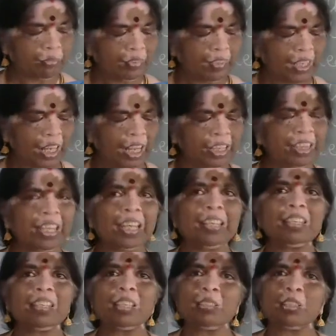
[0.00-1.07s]
And then
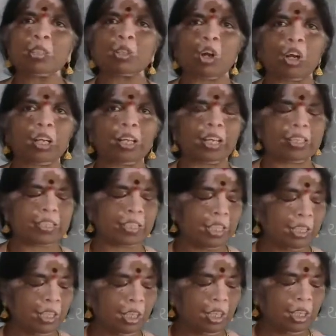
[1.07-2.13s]
this is called as
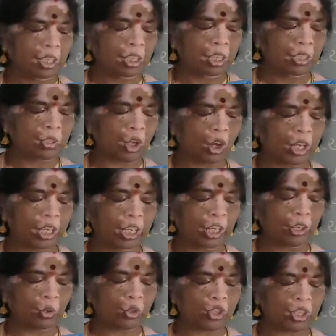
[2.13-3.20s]
the soil
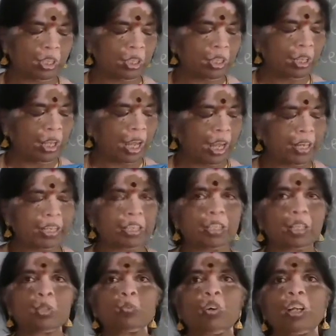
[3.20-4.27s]
erosion, and it
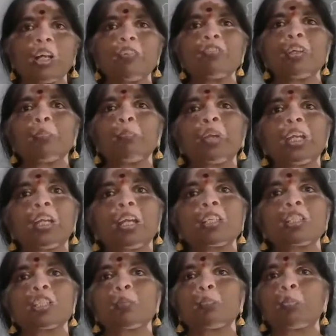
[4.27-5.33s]
is one of the
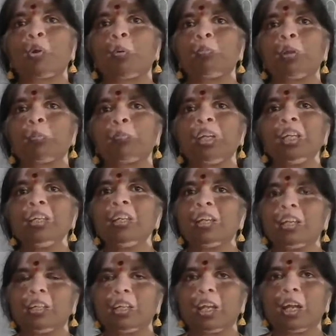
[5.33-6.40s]
biggest problem in
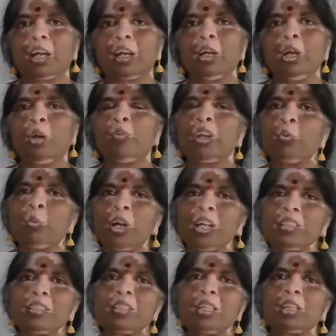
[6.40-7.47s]
India. When
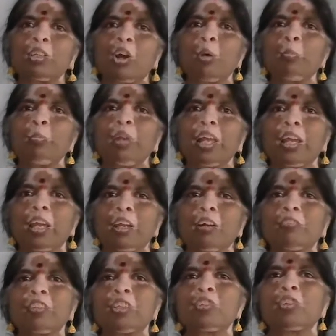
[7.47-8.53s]
once the top layer of
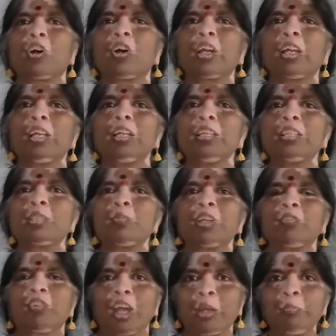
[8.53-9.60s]
the soil is being
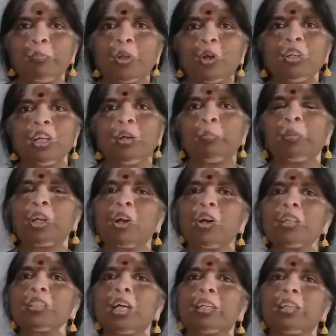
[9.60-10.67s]
wiped out, because
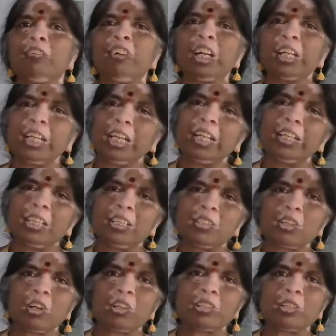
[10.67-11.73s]
the fertility is
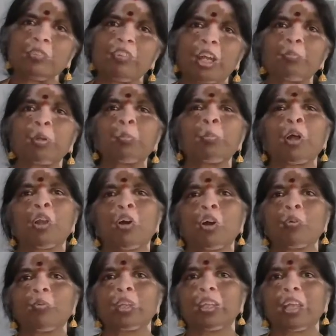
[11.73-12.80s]
also wiped out along
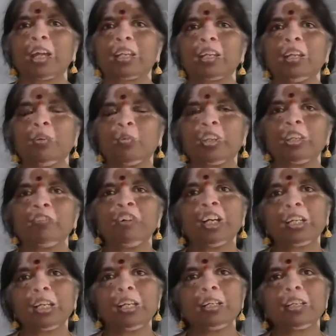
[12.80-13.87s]
with that. When the
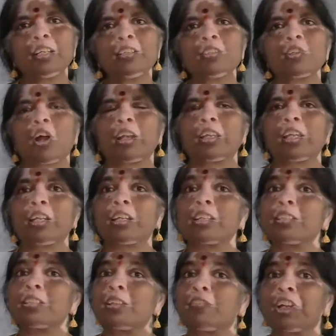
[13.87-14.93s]
fertility is not there, it is
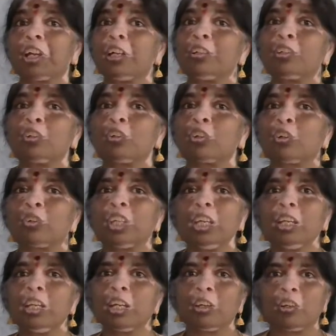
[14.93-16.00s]
difficult to grow
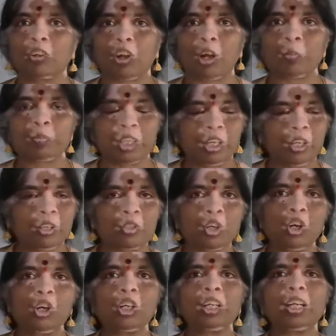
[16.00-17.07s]
the crops. So
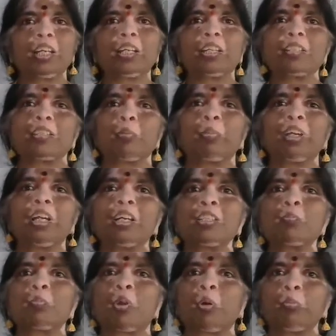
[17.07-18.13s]
only it is the
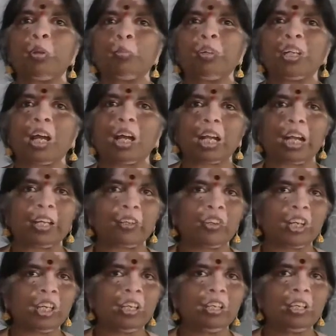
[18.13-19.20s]
biggest problem in our
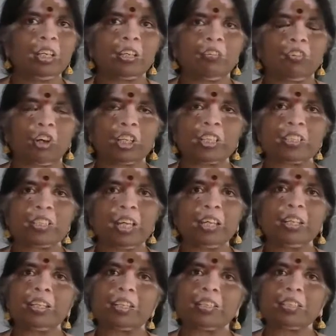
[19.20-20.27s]
country. What is that?
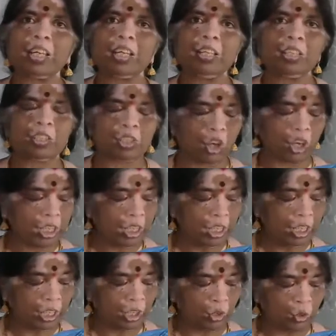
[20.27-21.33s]
It is a soil
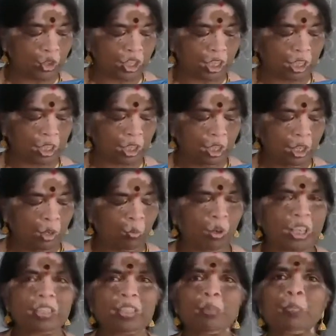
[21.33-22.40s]
erosion. What
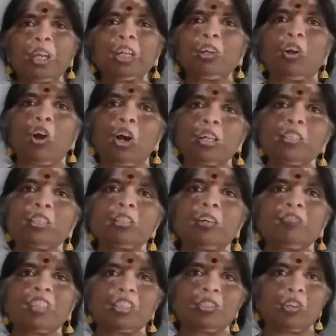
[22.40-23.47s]
is the main causes of
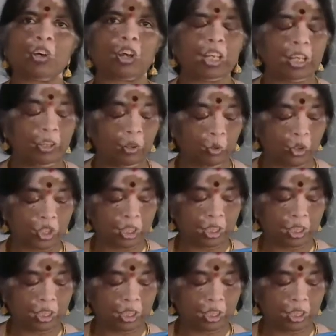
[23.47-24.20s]
this soil erosion?